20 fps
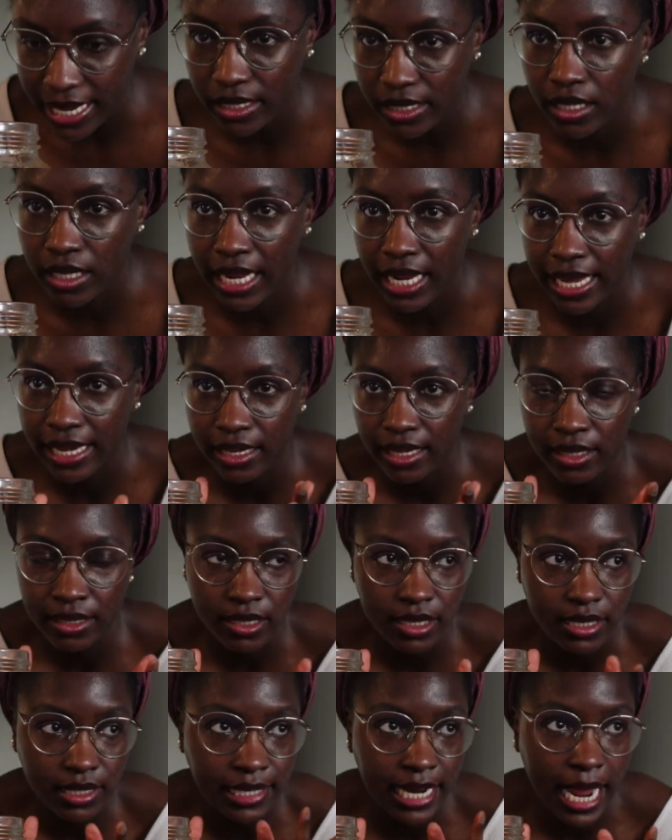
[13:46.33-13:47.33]
like
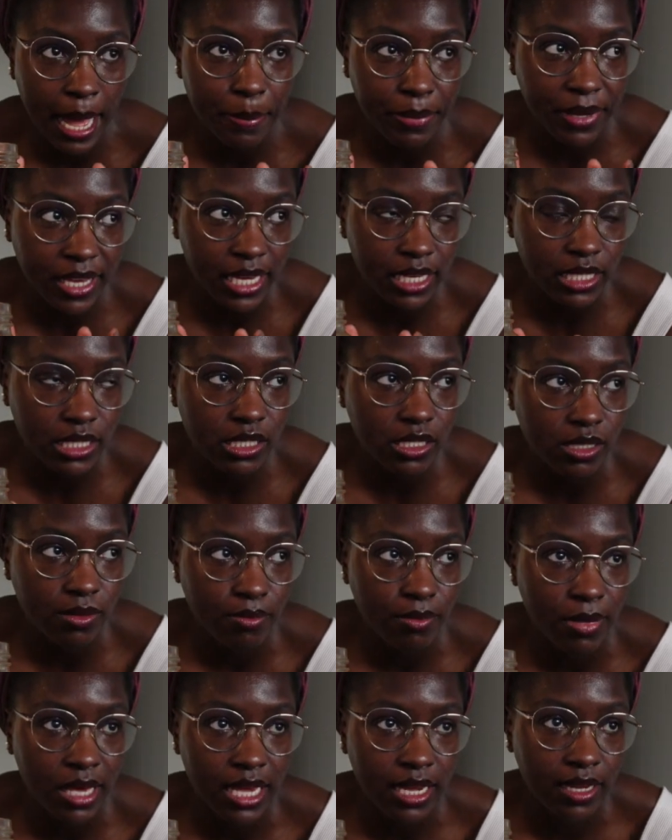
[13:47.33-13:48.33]
napkins
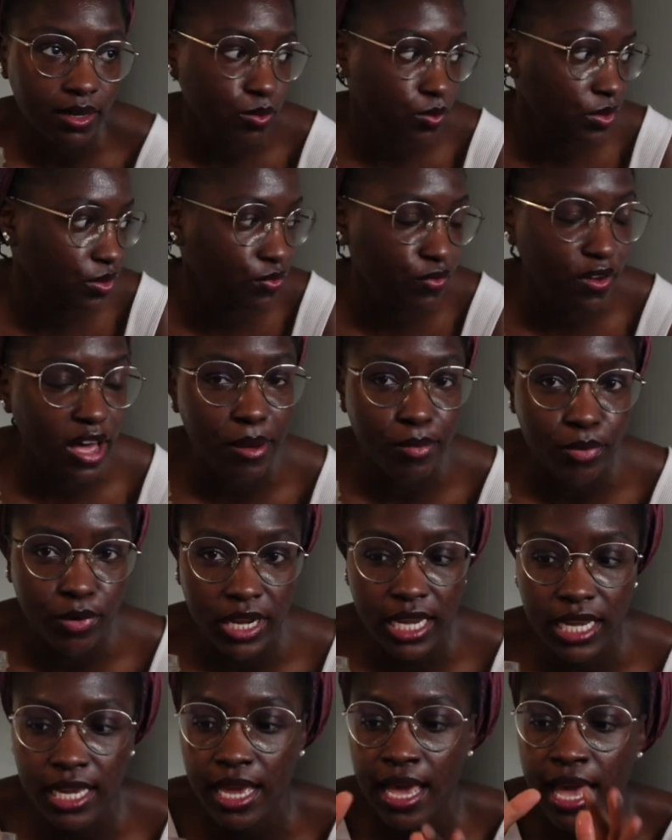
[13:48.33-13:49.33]
made with
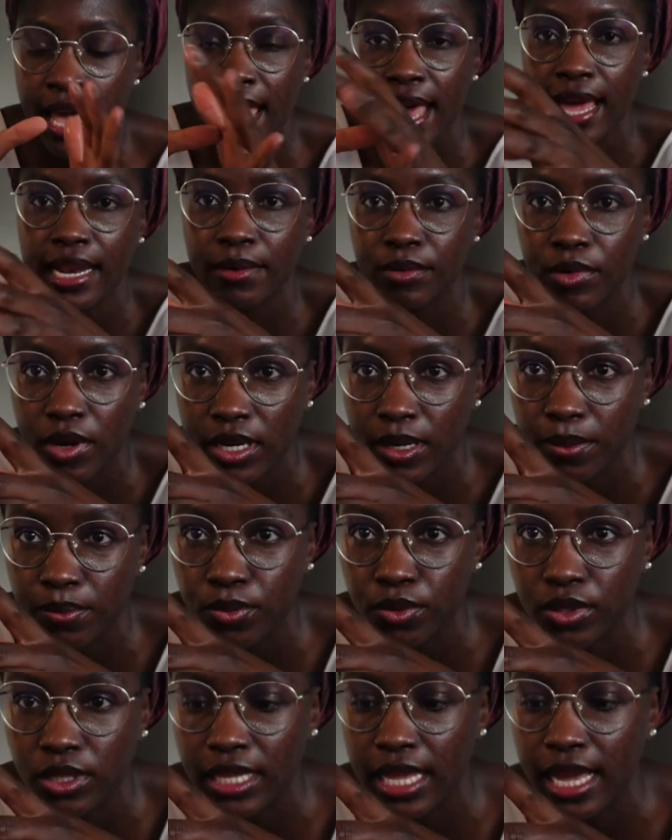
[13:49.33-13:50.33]
fabric, and I'm gonna
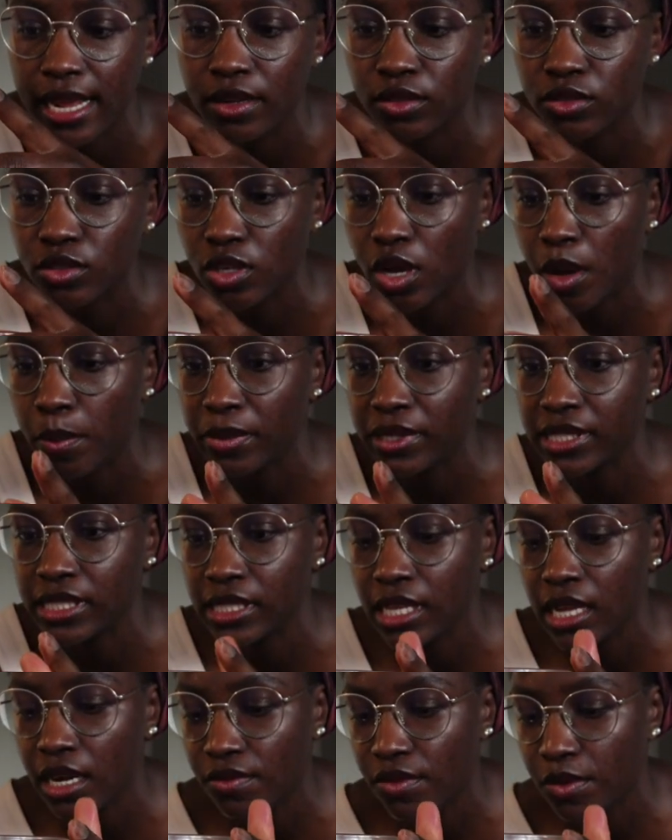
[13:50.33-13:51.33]
put that on top
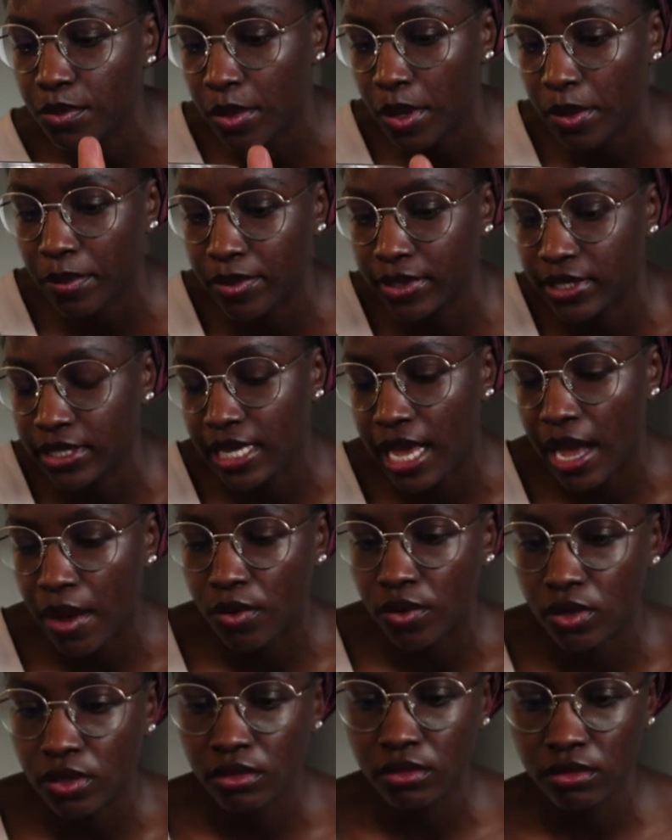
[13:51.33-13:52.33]
instead of a paper
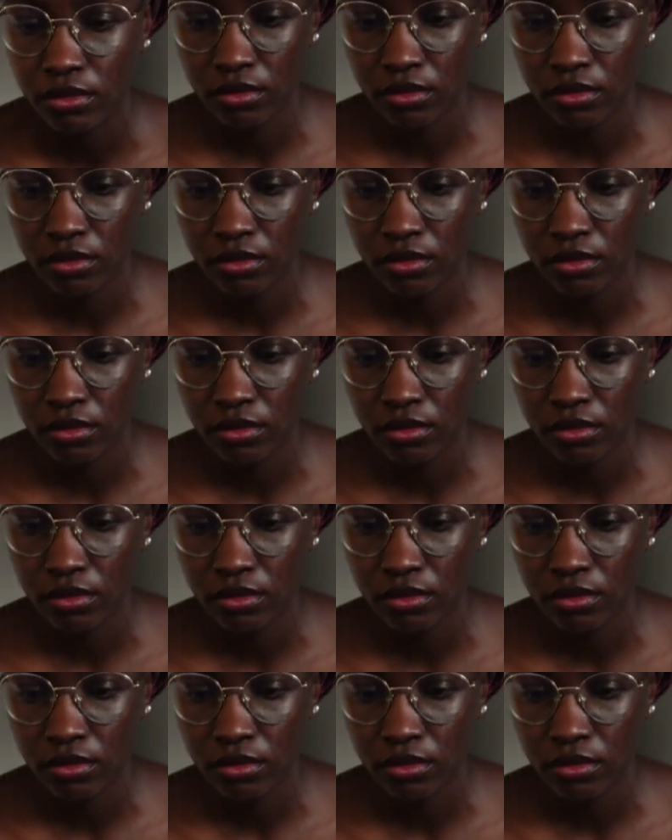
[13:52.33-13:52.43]
towel.